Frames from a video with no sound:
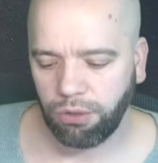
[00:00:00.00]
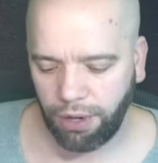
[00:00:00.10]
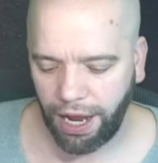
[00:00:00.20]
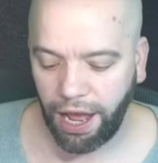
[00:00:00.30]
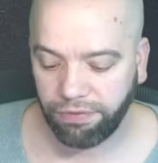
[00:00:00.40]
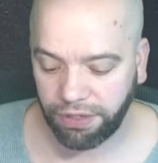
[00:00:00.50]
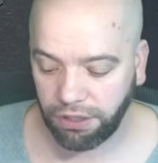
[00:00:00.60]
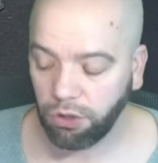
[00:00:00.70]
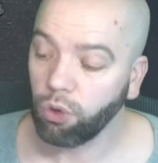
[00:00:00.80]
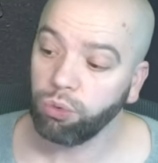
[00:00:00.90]

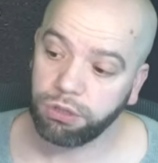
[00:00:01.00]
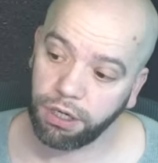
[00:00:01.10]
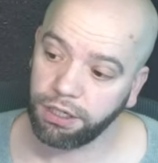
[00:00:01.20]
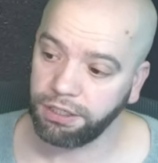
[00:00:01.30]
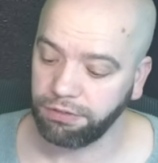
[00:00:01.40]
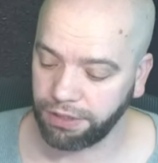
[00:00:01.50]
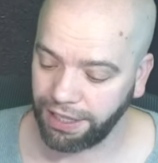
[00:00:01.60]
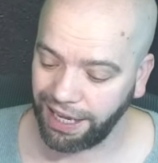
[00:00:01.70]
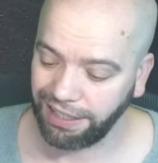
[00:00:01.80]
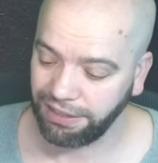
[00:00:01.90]
having alternatives to
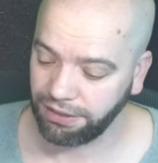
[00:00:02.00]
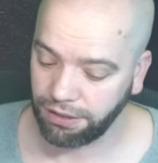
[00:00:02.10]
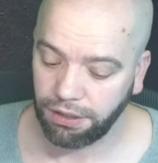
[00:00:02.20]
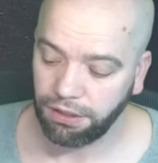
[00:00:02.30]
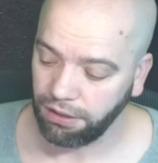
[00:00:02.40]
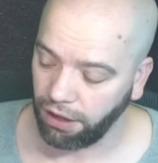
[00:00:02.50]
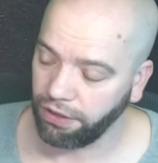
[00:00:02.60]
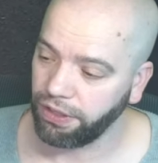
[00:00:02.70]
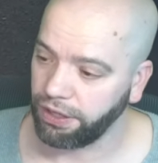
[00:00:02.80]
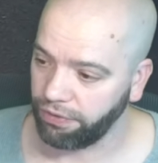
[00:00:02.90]
that is, I
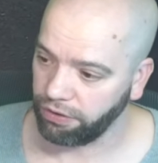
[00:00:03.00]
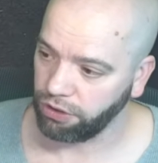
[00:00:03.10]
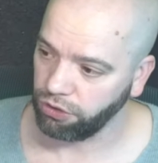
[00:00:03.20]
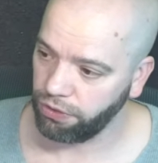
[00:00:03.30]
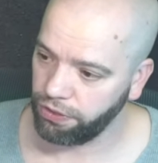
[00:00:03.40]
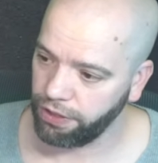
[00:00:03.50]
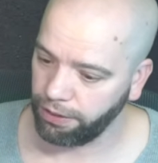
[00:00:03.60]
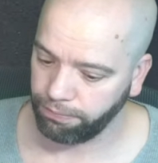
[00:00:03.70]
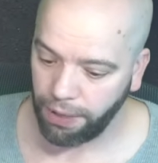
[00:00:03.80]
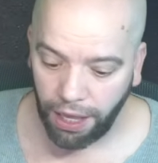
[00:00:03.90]
think, a very good thing.
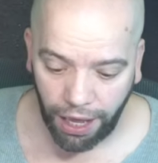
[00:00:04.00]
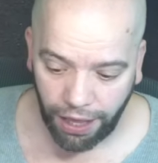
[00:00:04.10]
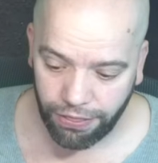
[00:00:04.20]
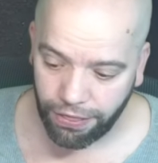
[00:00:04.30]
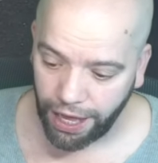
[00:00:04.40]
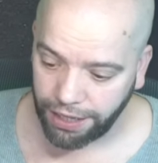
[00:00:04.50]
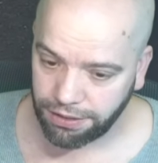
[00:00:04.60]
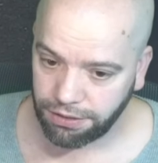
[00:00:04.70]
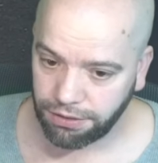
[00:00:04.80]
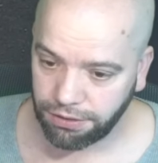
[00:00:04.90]
And
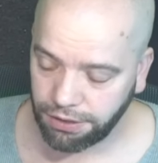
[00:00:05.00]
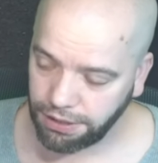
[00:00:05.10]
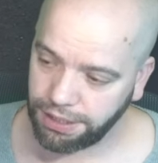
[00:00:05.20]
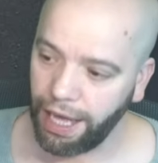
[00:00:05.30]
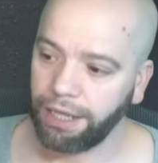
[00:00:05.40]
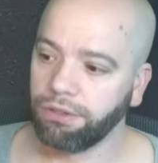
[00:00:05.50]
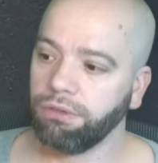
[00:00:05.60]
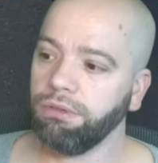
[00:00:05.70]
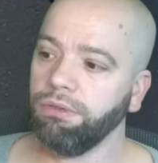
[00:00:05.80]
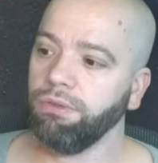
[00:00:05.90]
that is that.
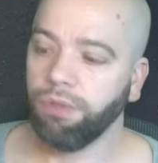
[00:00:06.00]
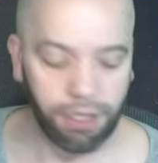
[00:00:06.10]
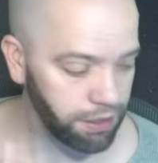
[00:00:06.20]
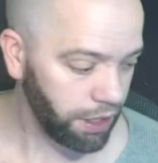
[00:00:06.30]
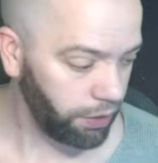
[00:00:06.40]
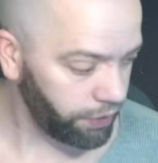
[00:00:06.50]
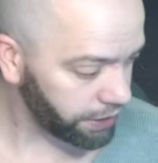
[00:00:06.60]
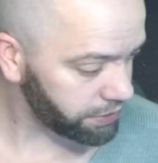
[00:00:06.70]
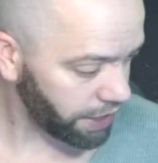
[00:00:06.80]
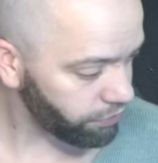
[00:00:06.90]
There you go. That
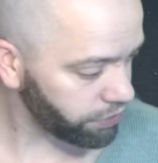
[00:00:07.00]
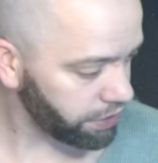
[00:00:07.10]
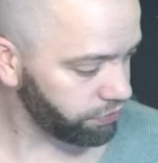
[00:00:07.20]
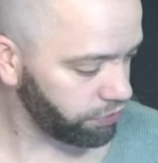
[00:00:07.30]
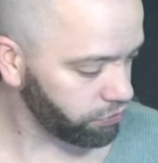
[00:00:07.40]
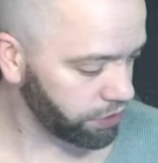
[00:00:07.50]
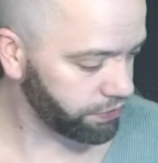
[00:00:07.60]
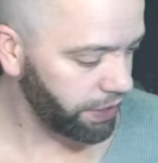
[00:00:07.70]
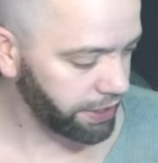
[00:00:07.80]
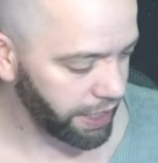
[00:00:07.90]
is everything from
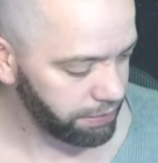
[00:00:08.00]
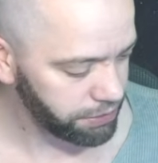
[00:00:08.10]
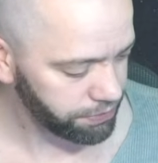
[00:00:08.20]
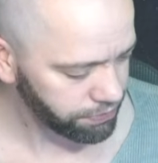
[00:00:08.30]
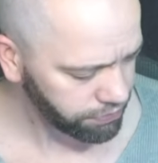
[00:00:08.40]
Crossfire Games.